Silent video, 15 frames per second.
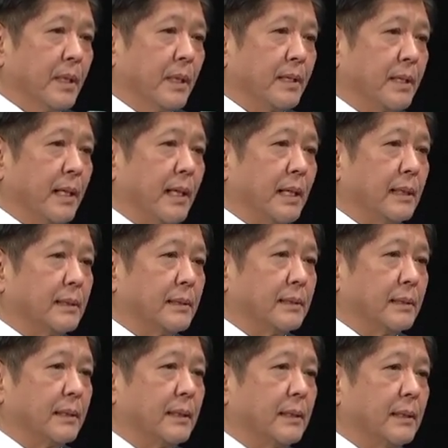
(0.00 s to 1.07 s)
that
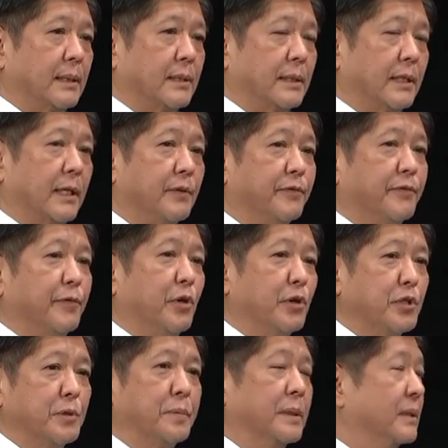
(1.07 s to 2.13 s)
uh,
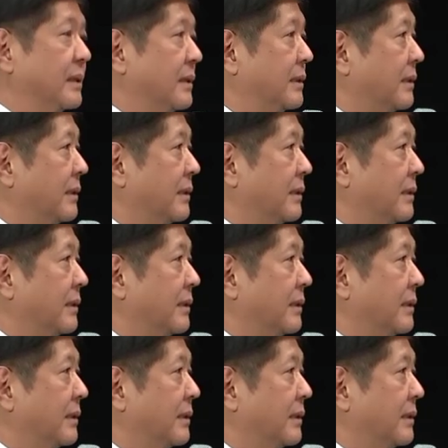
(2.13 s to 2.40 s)
enforcement,